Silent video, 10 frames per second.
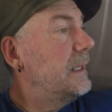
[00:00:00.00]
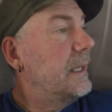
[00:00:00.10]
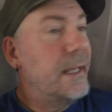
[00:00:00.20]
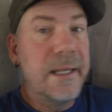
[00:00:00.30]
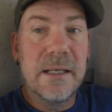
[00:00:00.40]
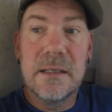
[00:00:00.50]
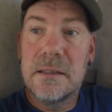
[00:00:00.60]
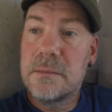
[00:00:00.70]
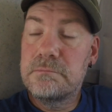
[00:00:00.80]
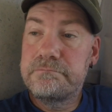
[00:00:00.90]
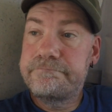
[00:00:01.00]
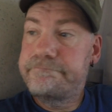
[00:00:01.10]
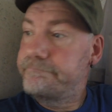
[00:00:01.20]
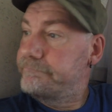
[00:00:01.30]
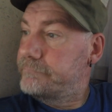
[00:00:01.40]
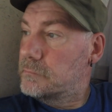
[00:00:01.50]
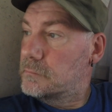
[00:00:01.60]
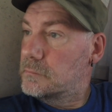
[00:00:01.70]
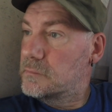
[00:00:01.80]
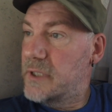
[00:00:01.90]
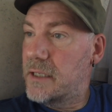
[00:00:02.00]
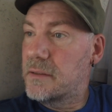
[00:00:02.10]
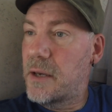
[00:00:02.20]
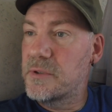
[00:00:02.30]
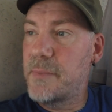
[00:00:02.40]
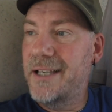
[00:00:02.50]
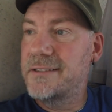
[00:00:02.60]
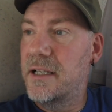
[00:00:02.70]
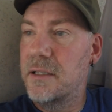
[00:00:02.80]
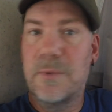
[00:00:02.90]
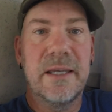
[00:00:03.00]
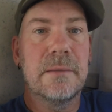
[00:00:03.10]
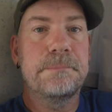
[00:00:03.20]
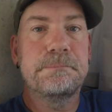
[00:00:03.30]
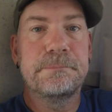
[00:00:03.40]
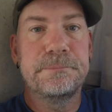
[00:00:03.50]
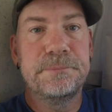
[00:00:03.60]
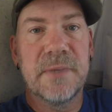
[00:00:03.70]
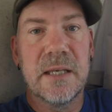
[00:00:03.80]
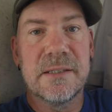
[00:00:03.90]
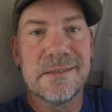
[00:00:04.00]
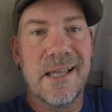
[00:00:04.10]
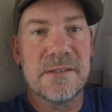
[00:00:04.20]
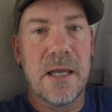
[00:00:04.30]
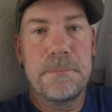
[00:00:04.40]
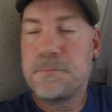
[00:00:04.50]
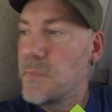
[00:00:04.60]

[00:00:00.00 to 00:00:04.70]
And yeah, that was my exciting week since last time.